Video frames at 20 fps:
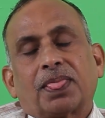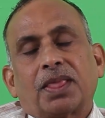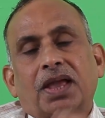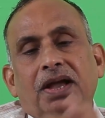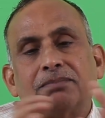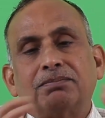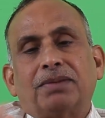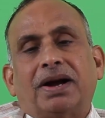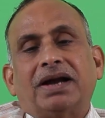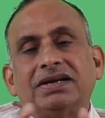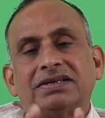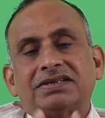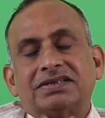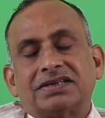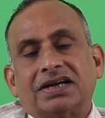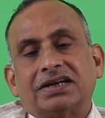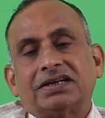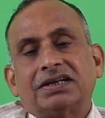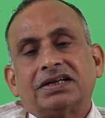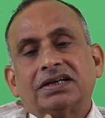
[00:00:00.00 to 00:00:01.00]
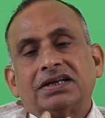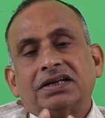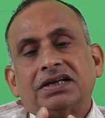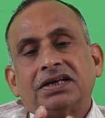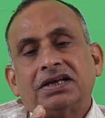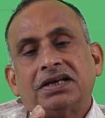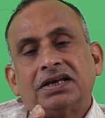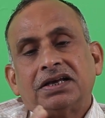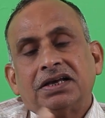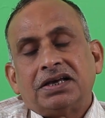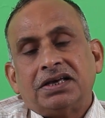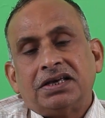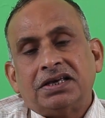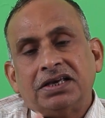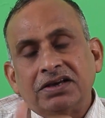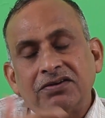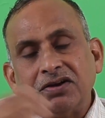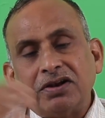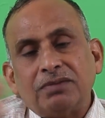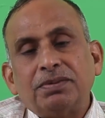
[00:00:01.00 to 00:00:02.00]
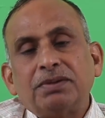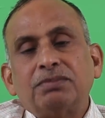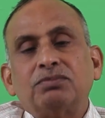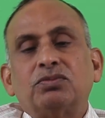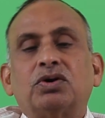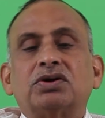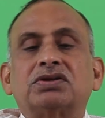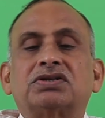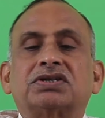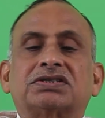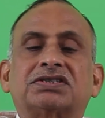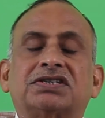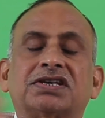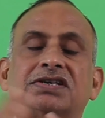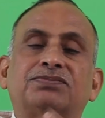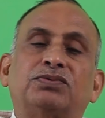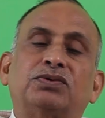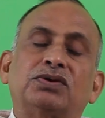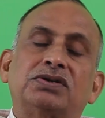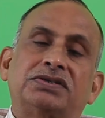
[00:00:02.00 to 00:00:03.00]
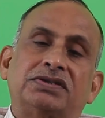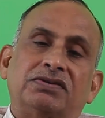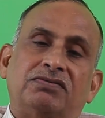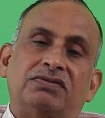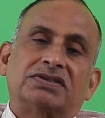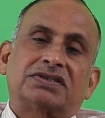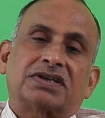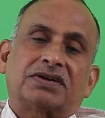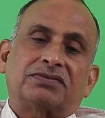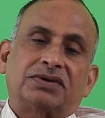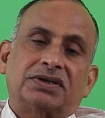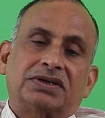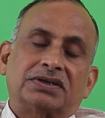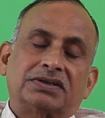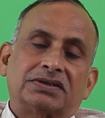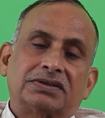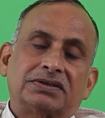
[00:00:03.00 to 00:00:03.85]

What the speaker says: a mindset, he will be more successful civil servant.